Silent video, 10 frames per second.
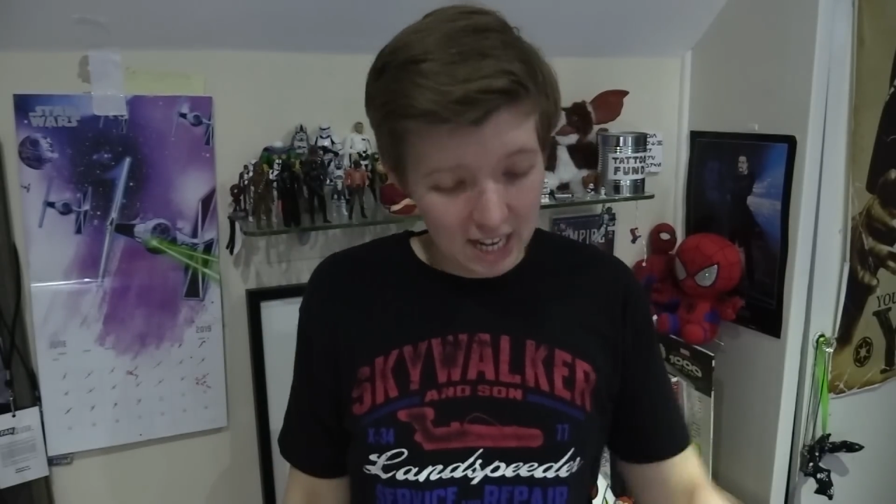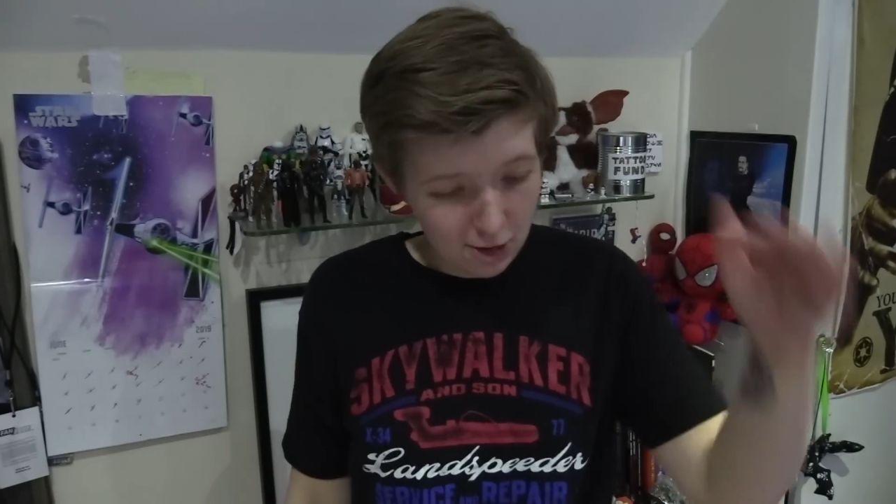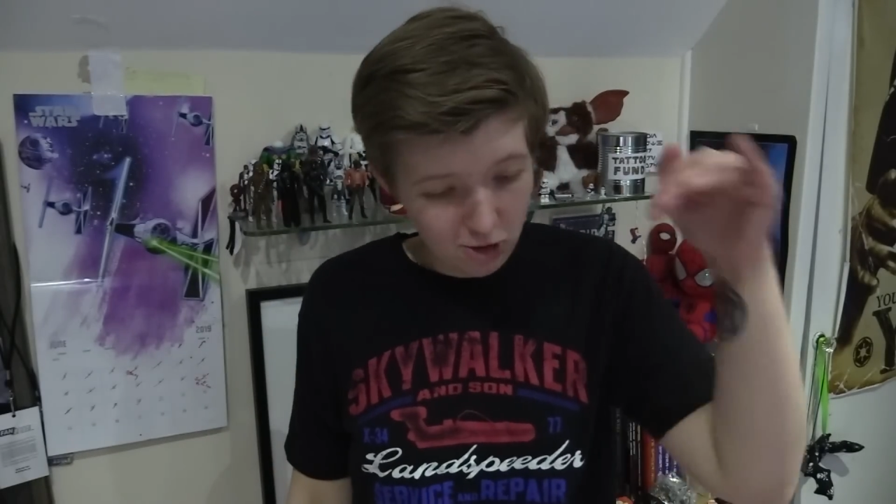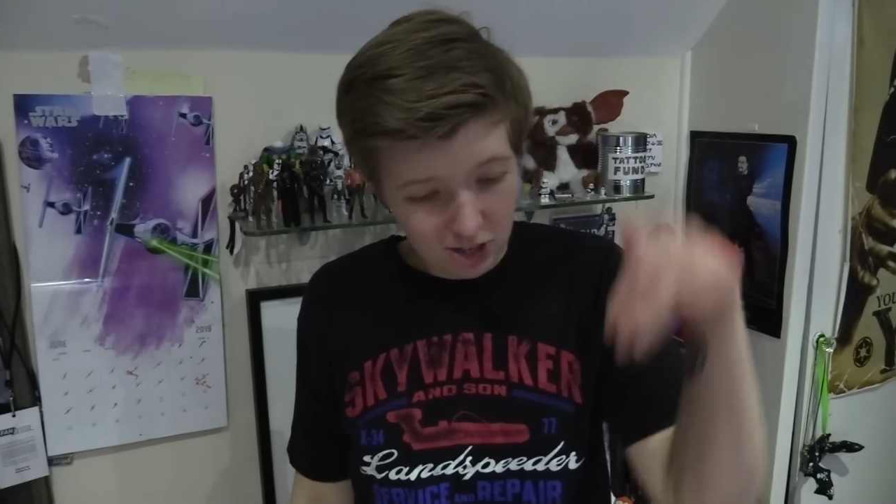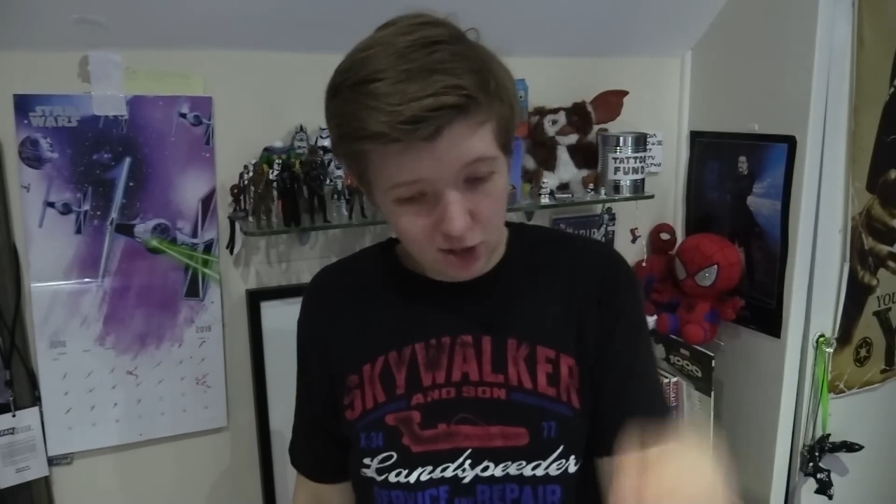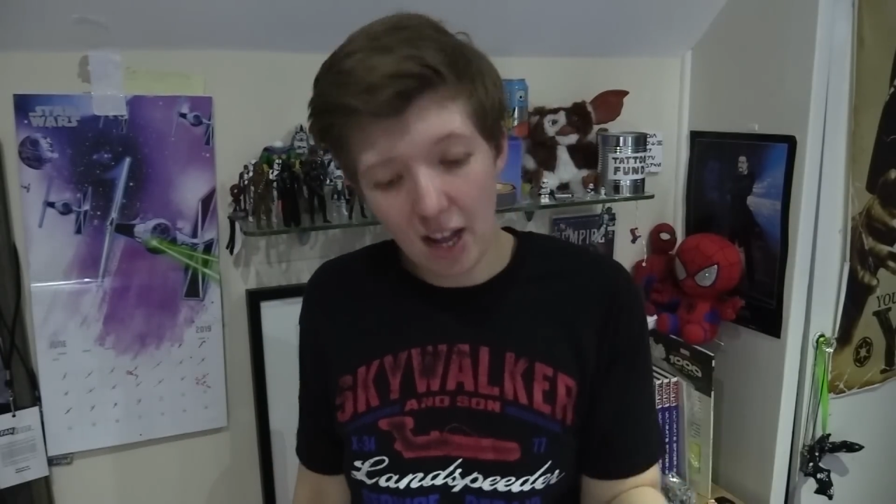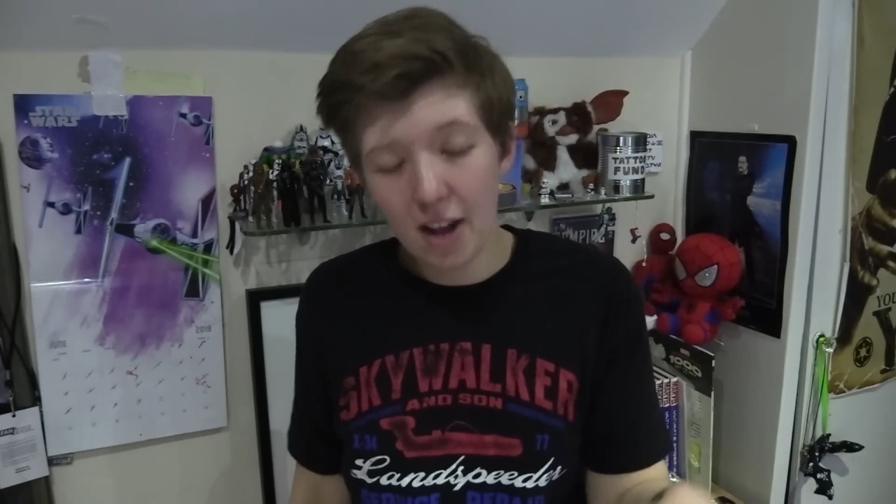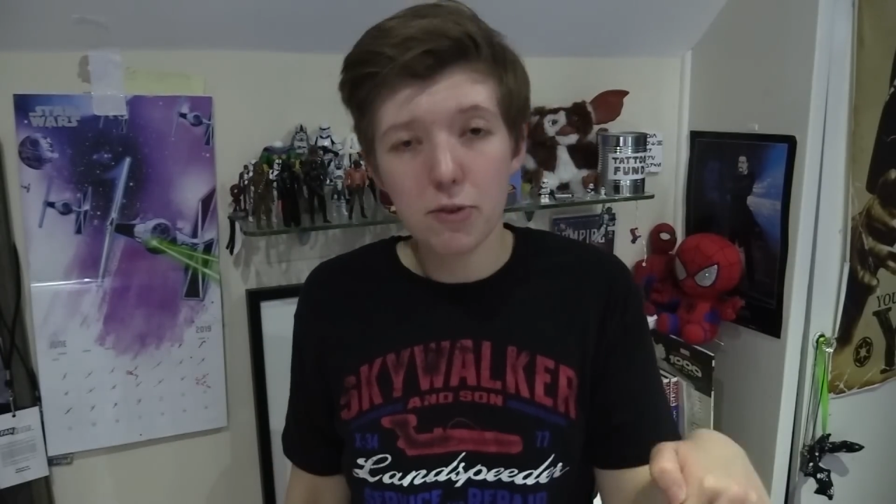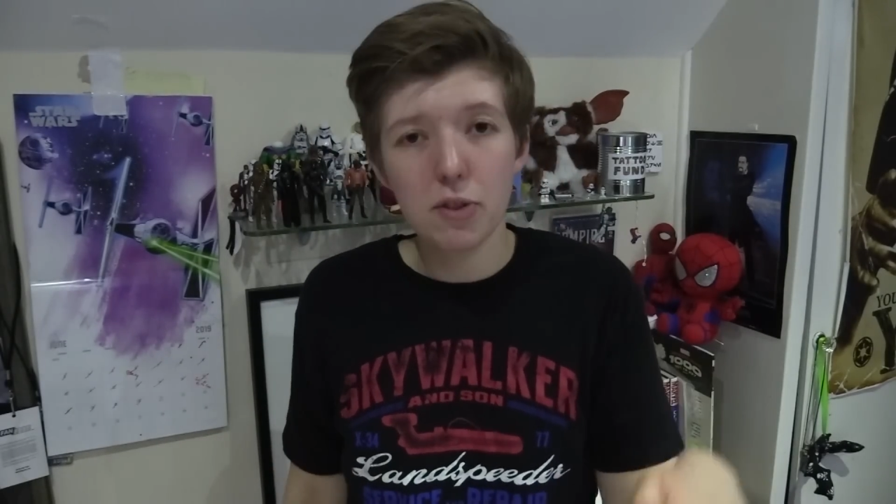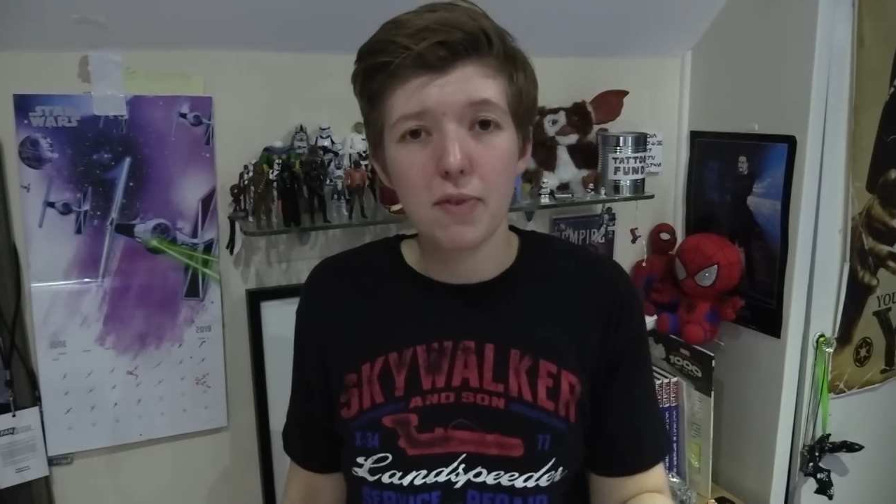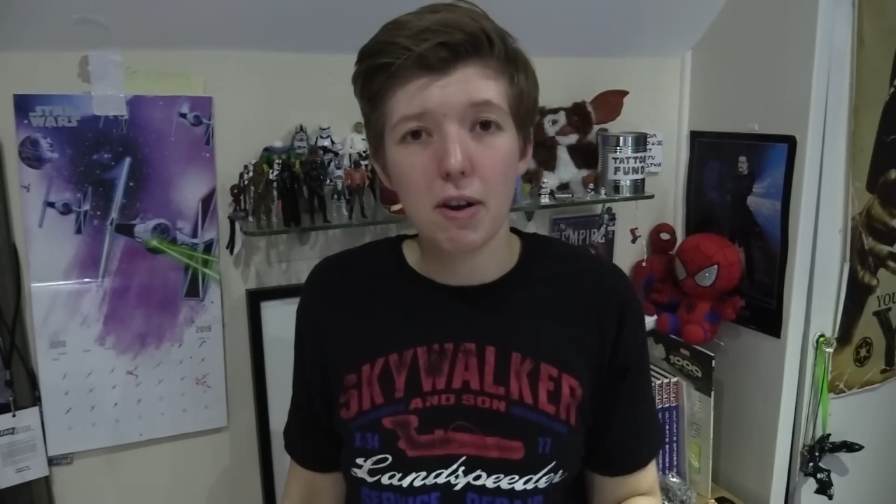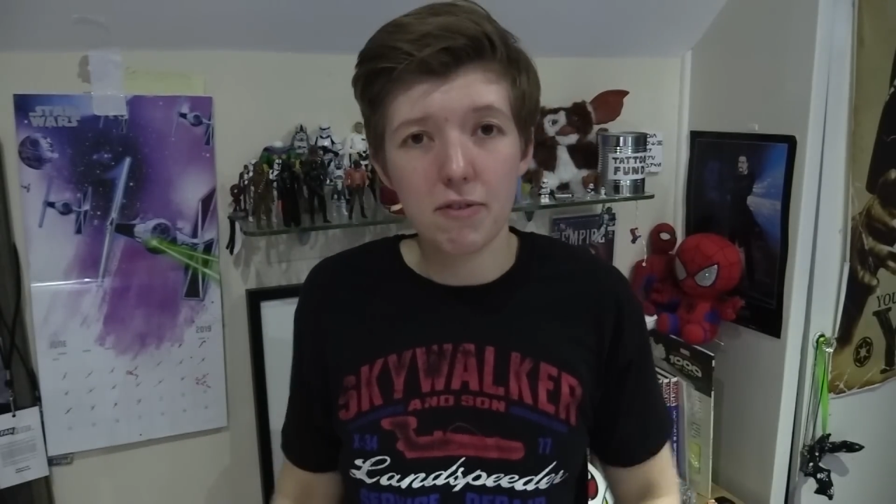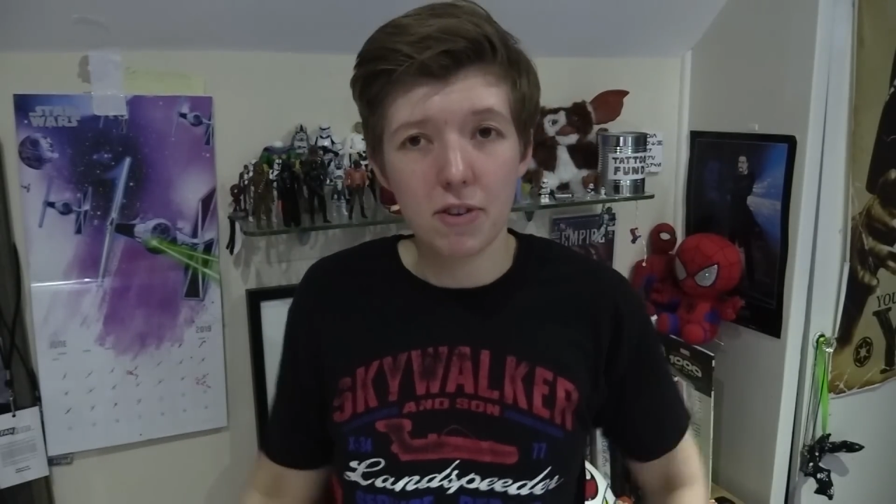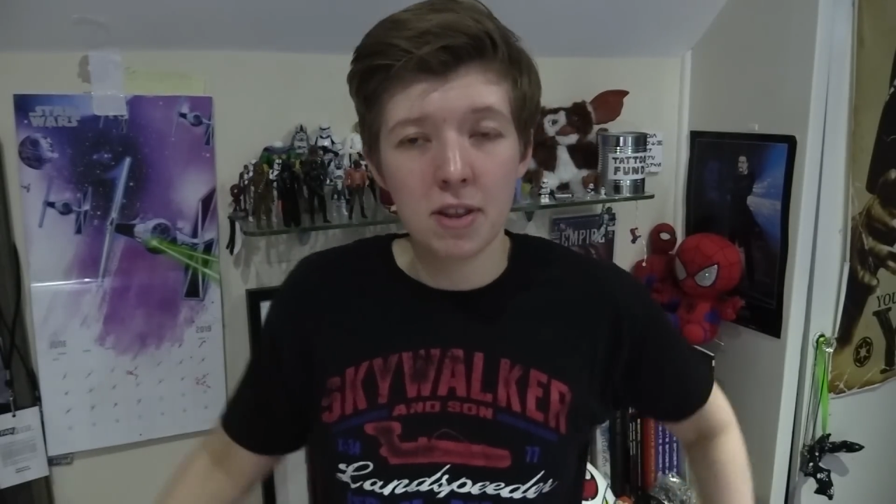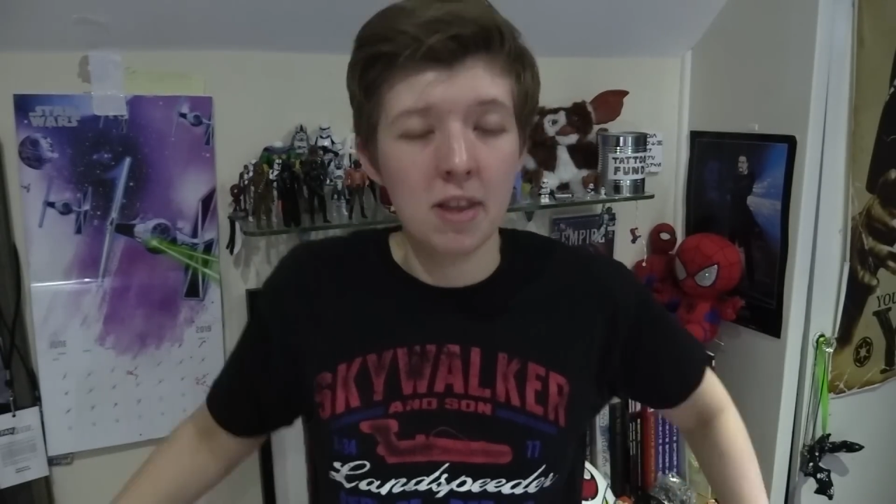literally stand on the very
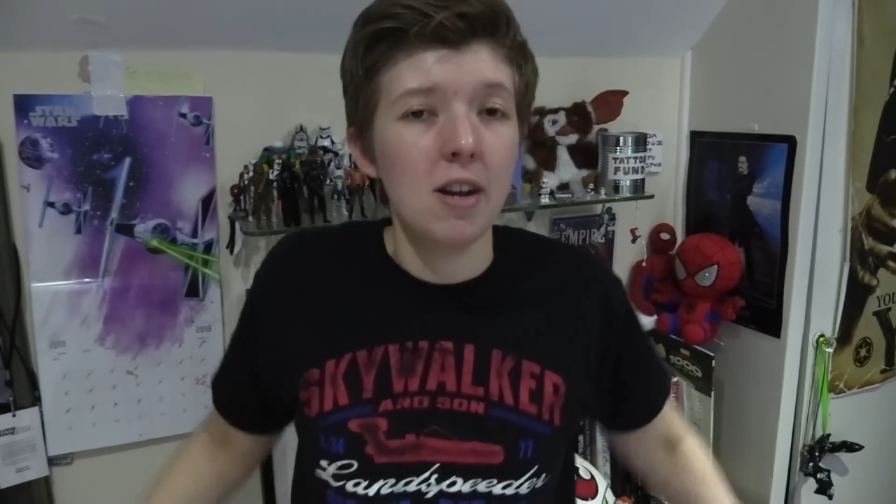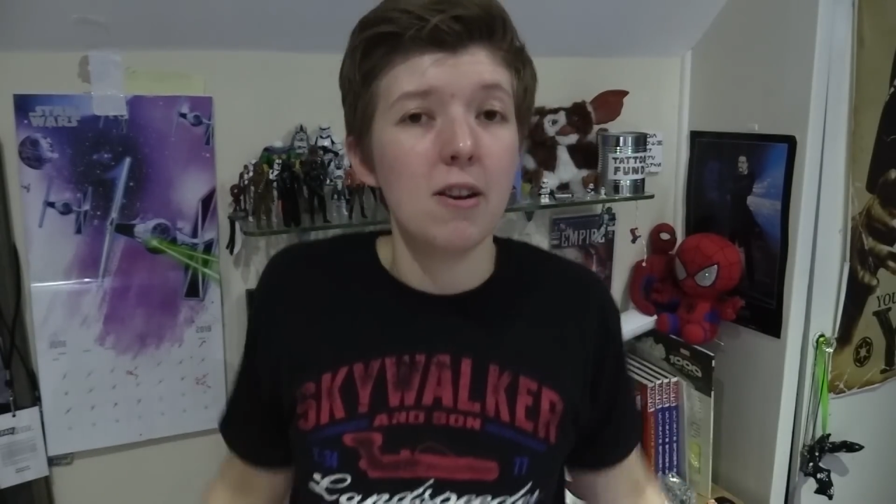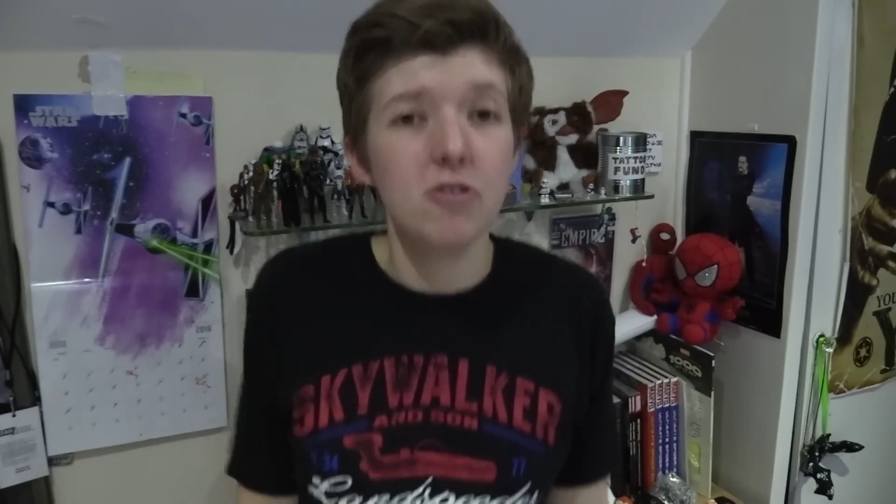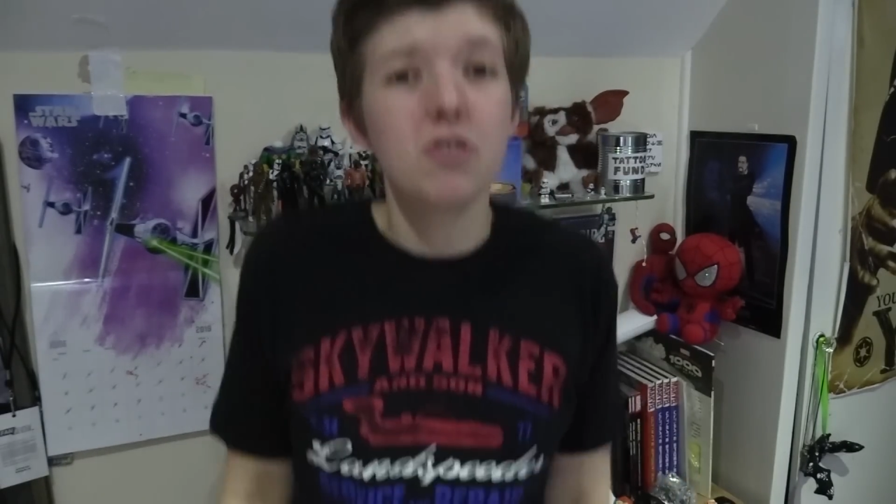front of the nose,